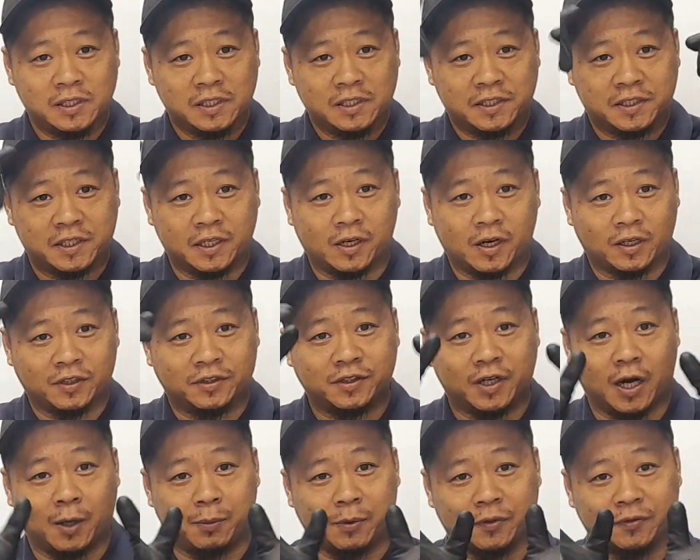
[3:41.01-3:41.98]
sit on
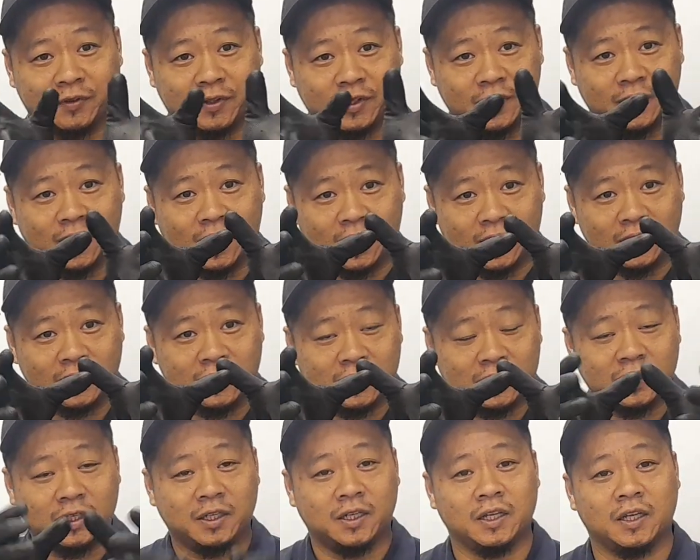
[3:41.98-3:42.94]
top of the
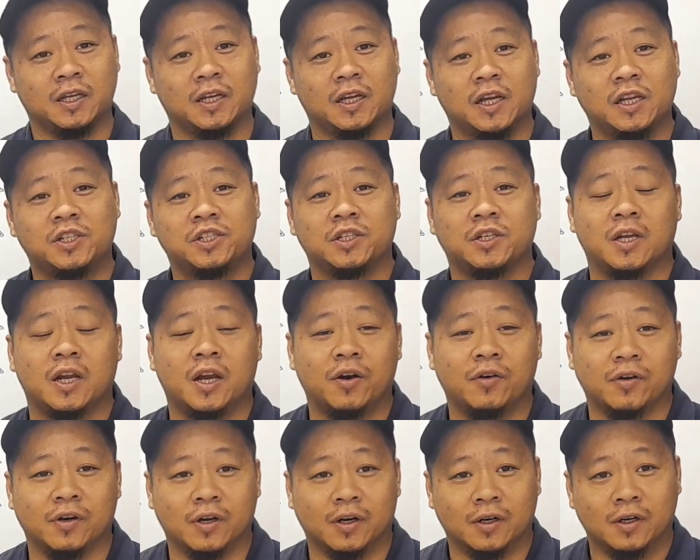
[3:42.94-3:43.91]
engine
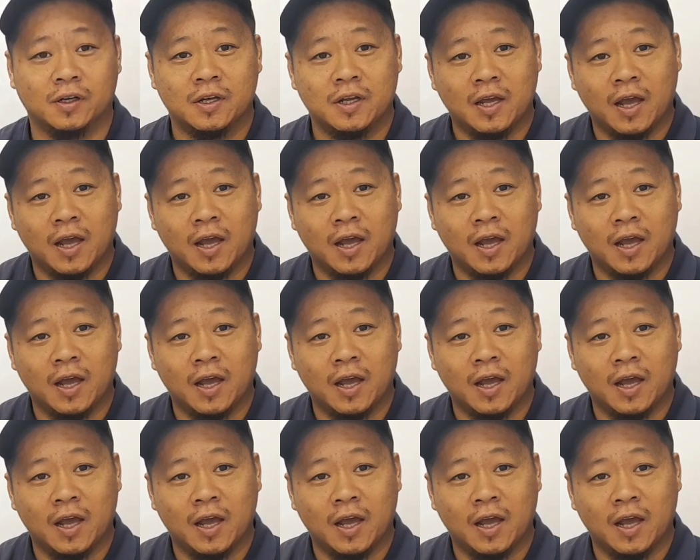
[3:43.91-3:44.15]
area,